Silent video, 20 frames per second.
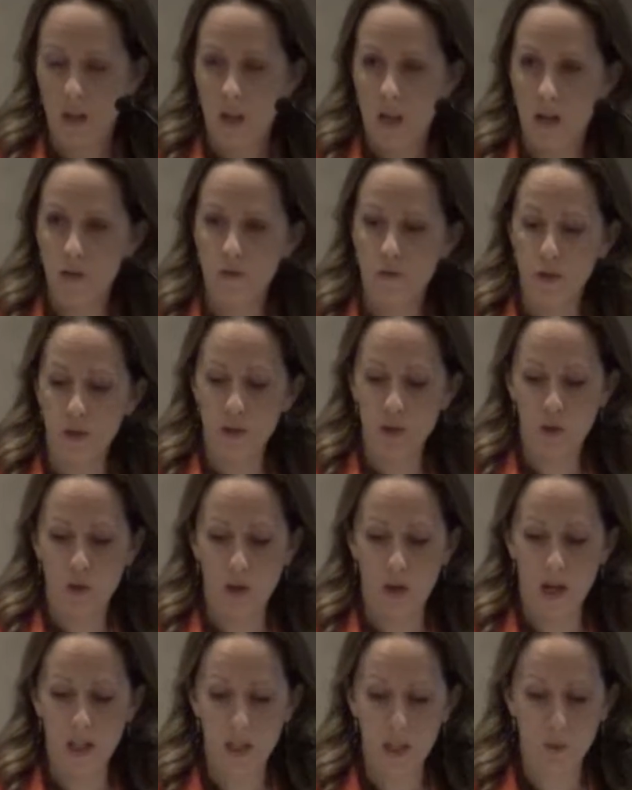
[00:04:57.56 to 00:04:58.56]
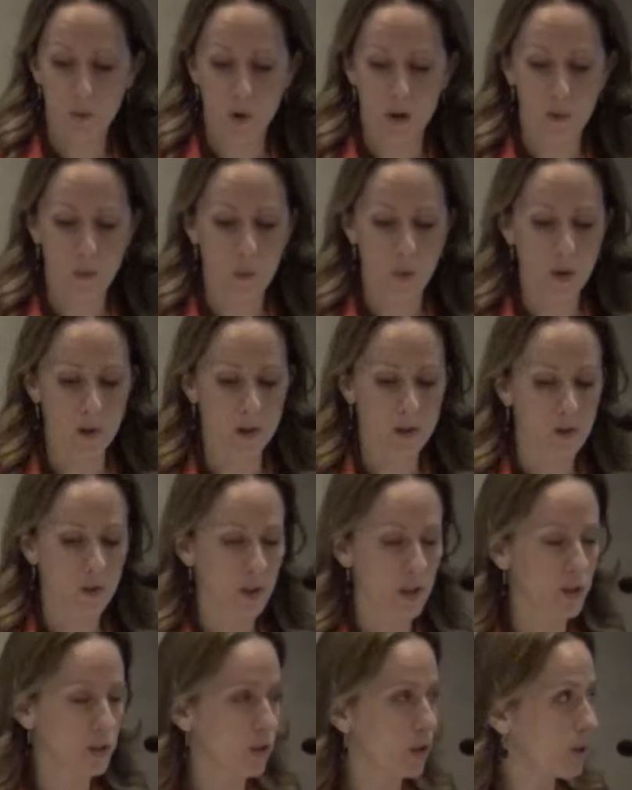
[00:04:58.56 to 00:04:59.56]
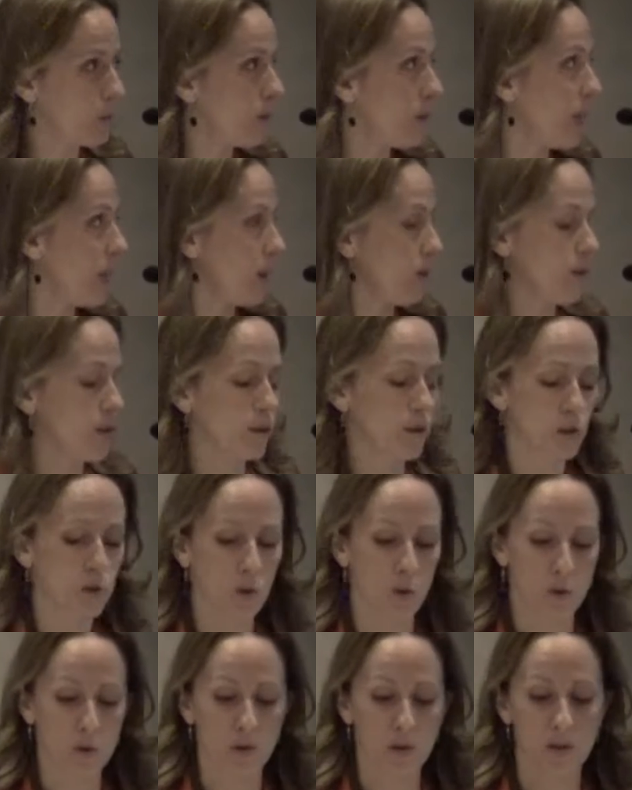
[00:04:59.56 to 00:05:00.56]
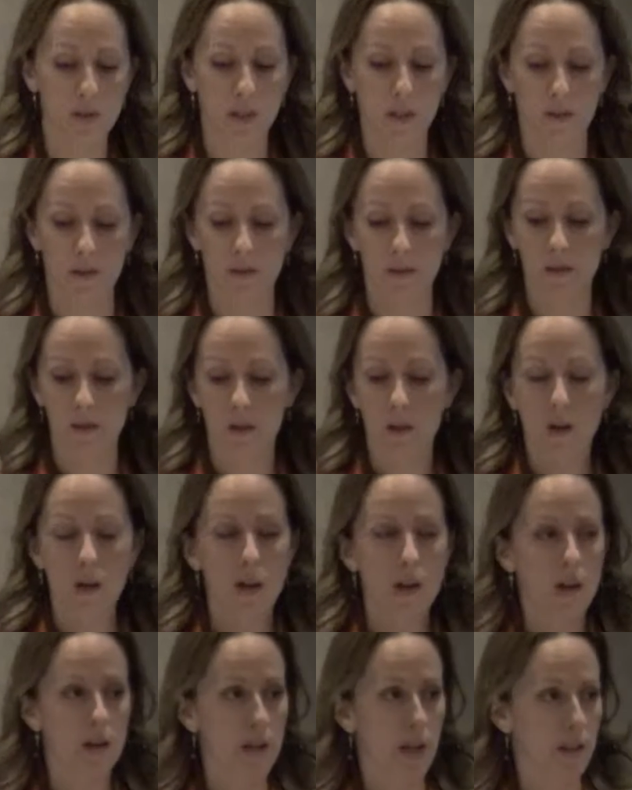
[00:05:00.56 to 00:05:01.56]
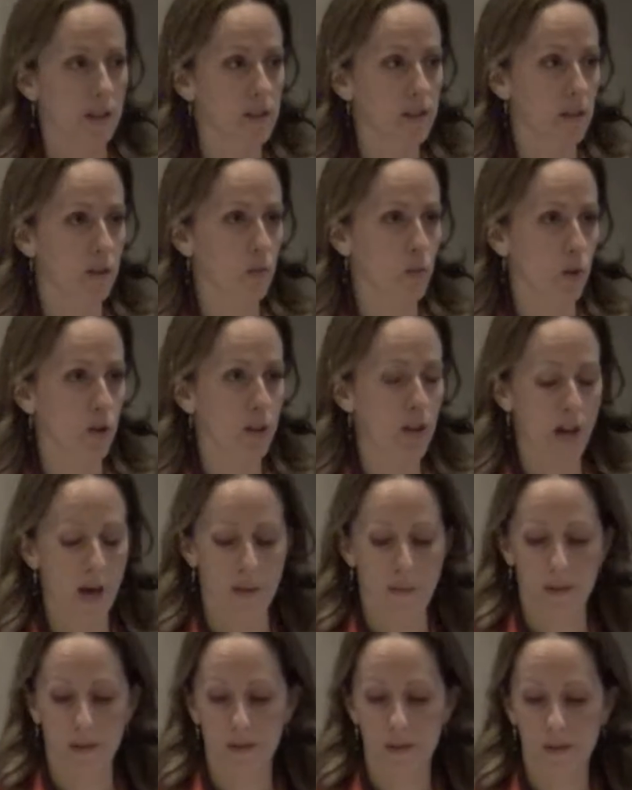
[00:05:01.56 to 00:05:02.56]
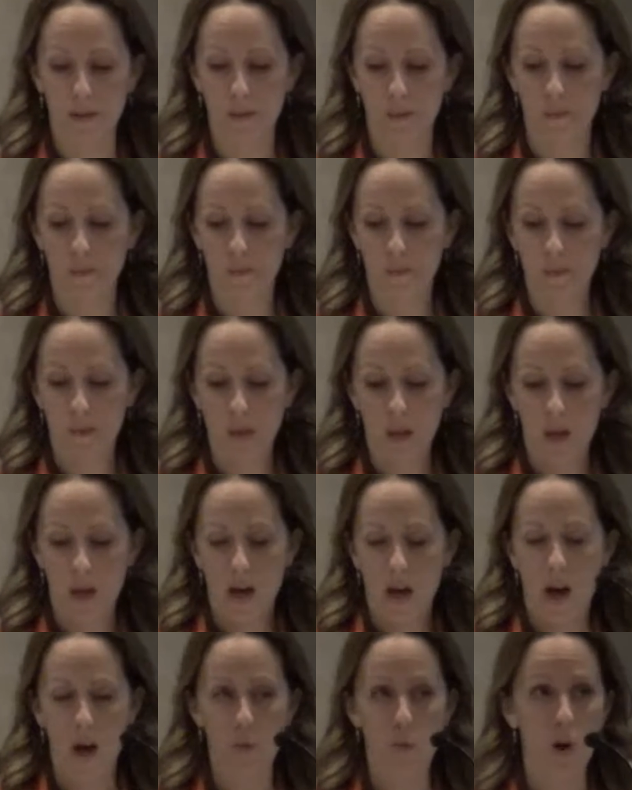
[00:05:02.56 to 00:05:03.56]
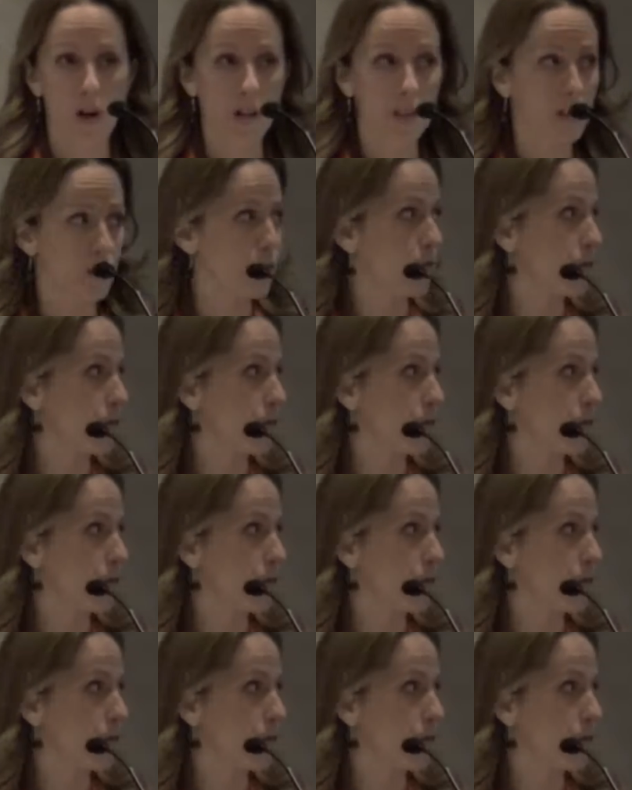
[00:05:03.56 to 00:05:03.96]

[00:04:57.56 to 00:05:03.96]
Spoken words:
In first grade, he won awards for his good behavior and social skills and excellent work habits. I wanted to